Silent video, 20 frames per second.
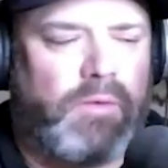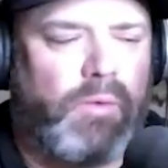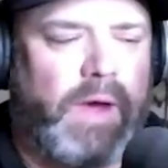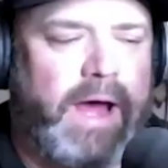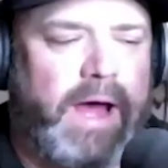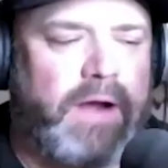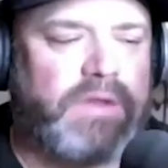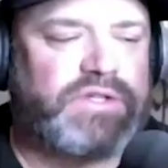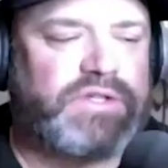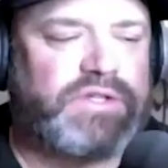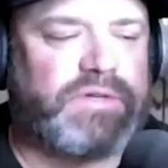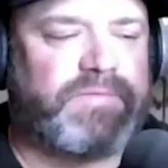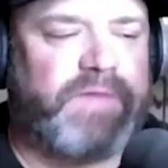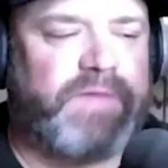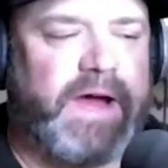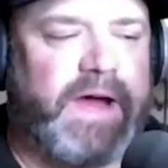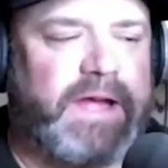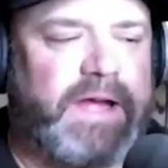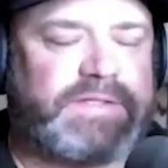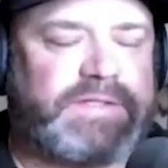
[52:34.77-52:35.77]
Well, how did your
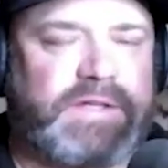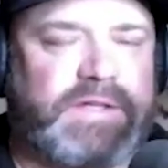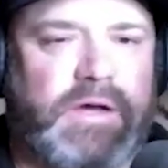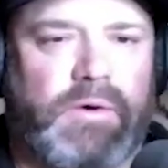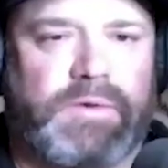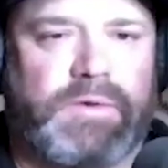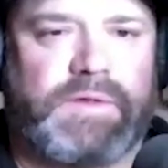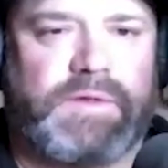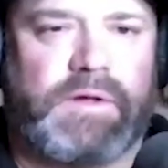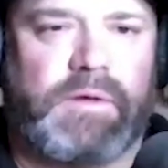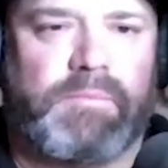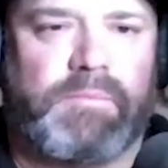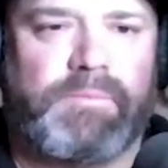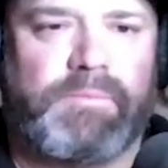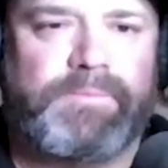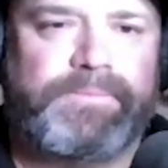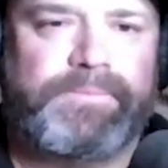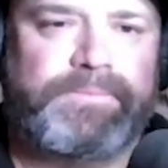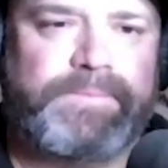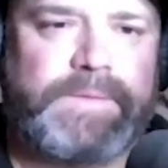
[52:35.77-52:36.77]
fights go with him?
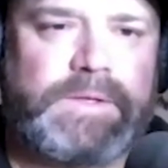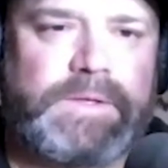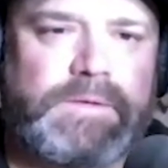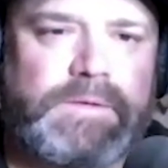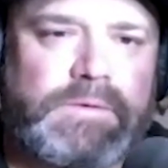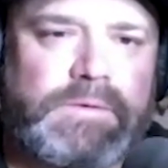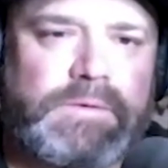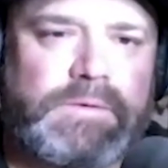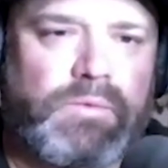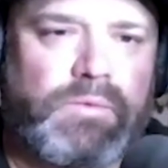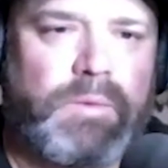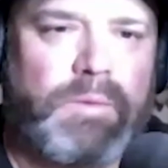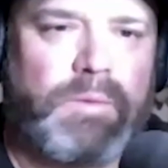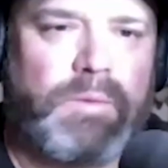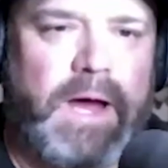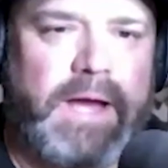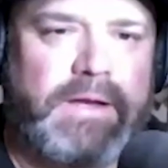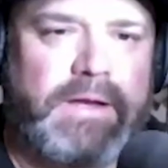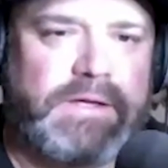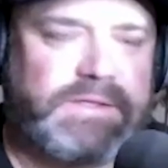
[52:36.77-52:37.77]

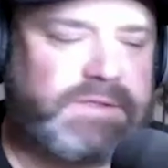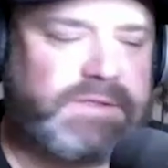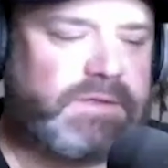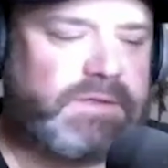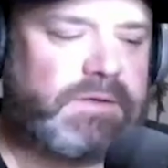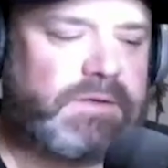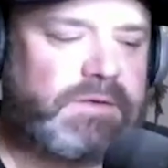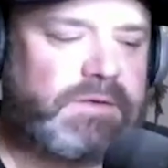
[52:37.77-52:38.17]
Remind us.